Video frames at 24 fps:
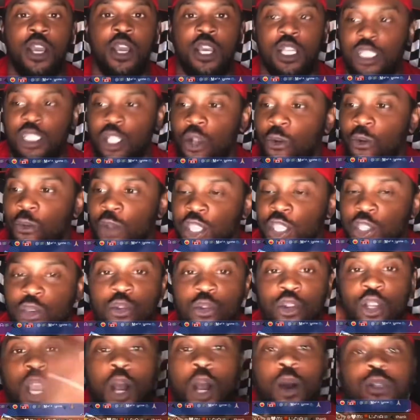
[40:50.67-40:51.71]
So when you
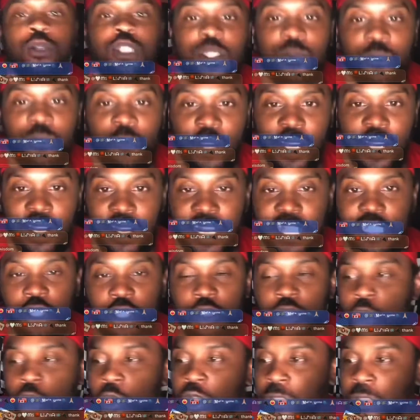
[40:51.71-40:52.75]
go somewhere that you
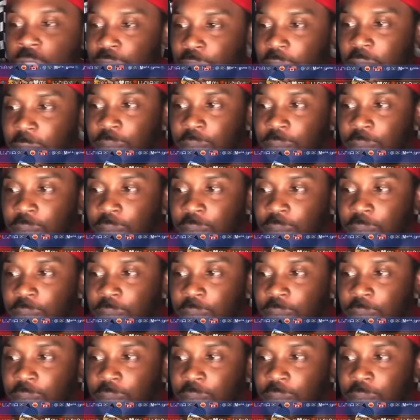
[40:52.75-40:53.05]
know is